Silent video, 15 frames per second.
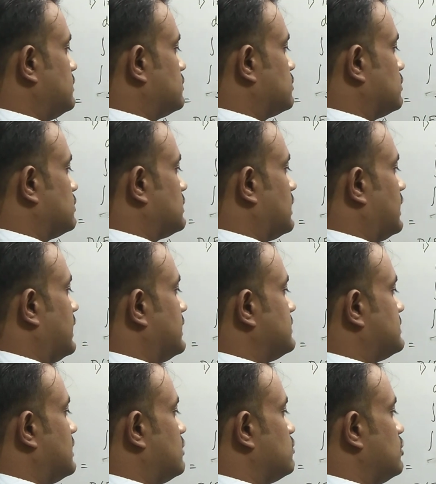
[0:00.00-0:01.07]
So the
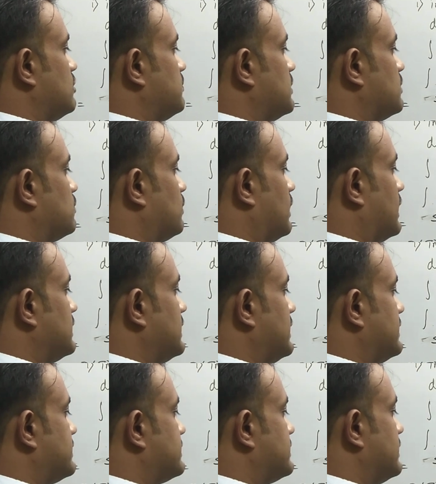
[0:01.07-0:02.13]
answer will be
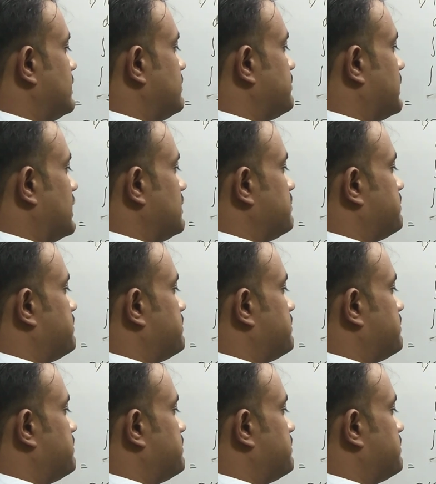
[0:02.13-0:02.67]
180 by